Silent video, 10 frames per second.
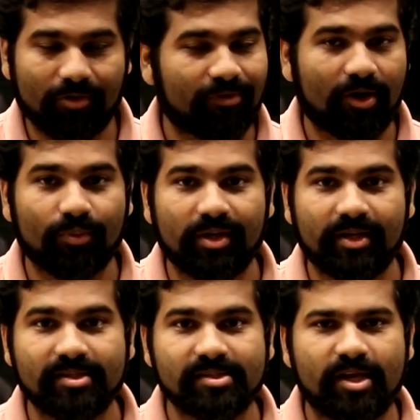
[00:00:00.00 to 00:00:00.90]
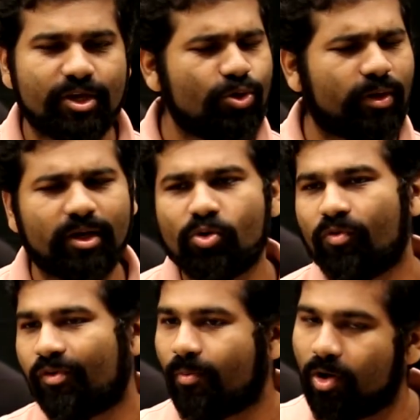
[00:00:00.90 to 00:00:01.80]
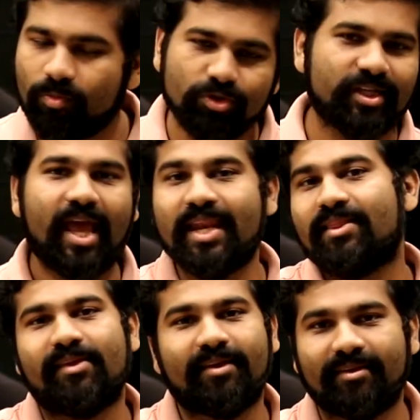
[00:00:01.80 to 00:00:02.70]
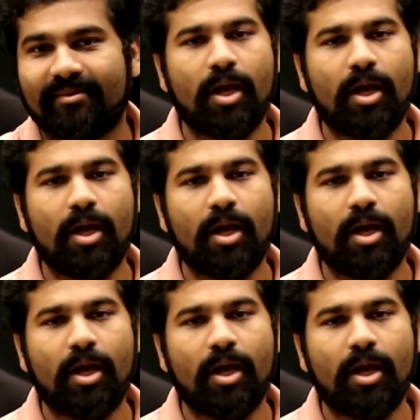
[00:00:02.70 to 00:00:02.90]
of ground clearance, you can go from almost anything.